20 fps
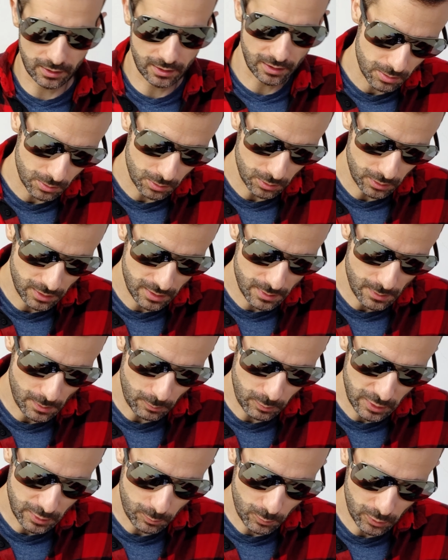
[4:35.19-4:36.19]
So it's a
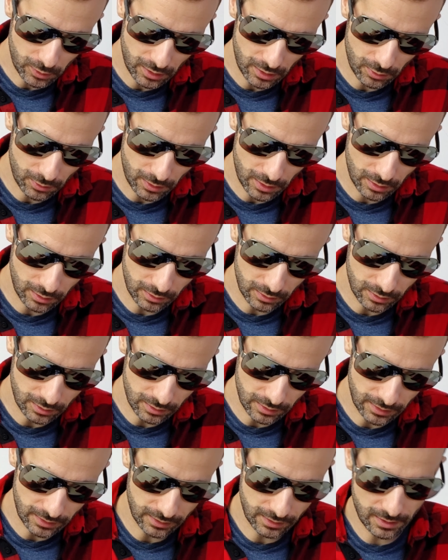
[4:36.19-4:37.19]
bit more irregular
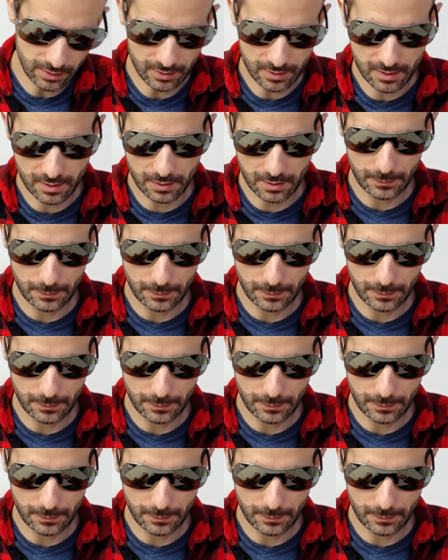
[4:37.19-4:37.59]
like this.